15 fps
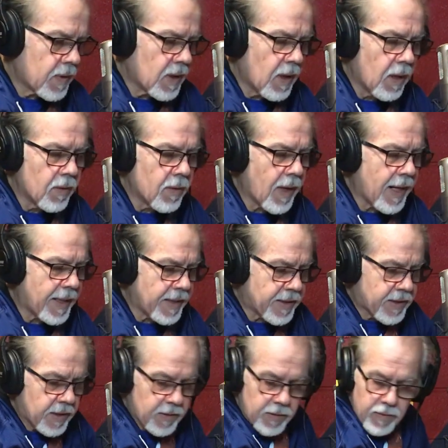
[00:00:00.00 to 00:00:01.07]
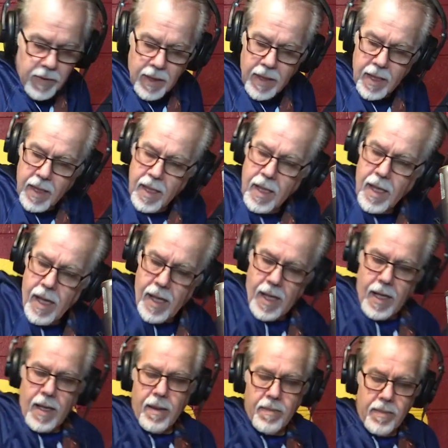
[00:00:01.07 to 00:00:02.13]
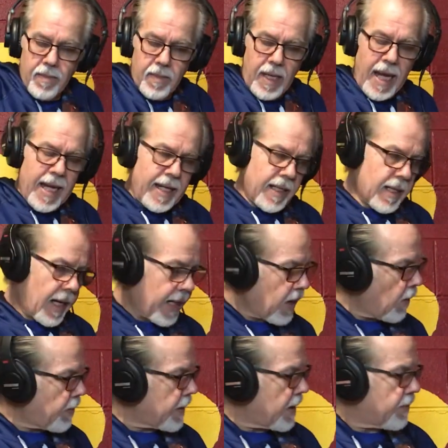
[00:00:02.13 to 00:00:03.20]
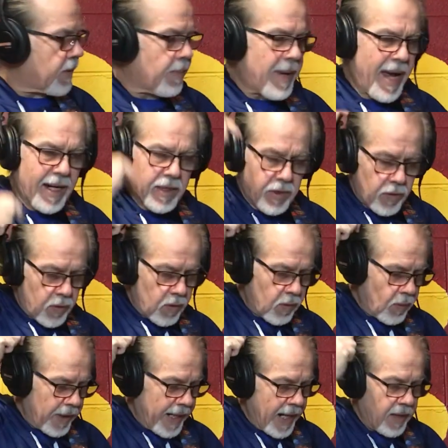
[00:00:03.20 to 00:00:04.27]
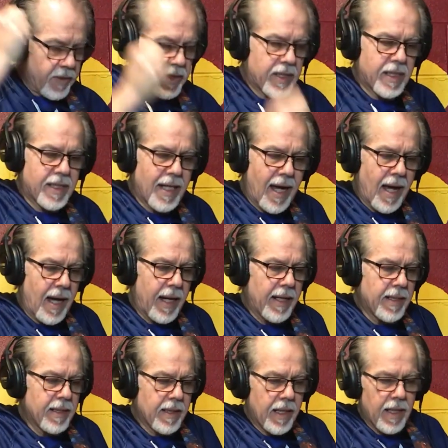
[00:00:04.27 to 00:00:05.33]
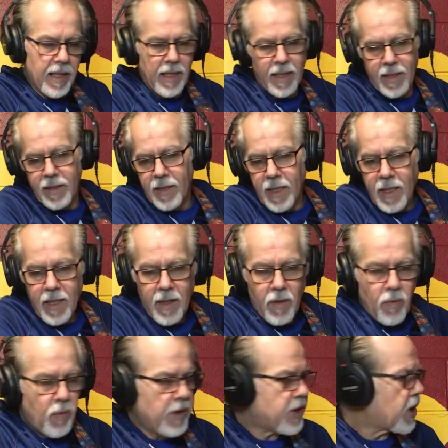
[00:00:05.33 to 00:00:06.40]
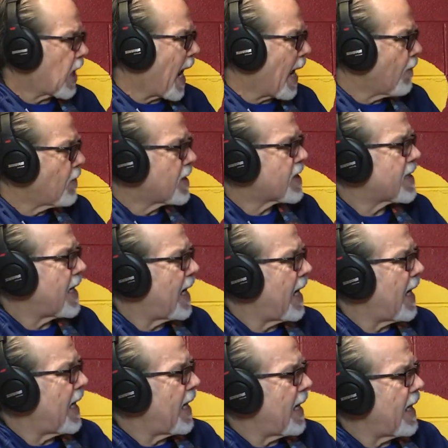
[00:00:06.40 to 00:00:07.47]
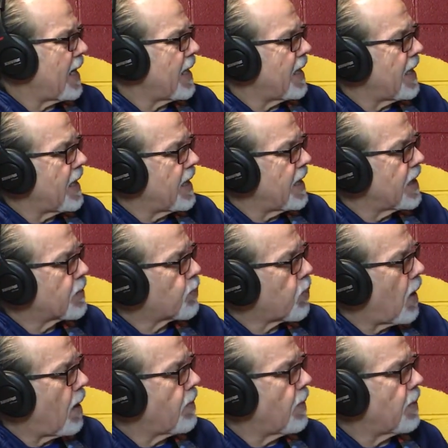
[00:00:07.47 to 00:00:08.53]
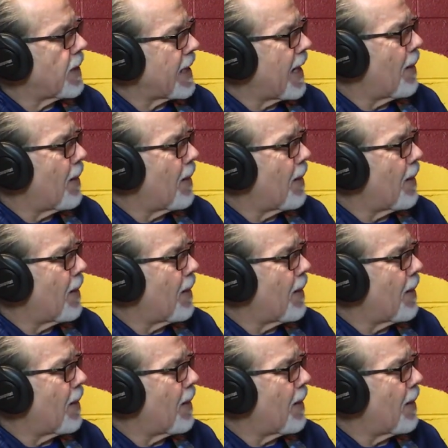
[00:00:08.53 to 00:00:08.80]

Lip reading: All right. So, hey, I opened up the back door, went outside, which I would say is probably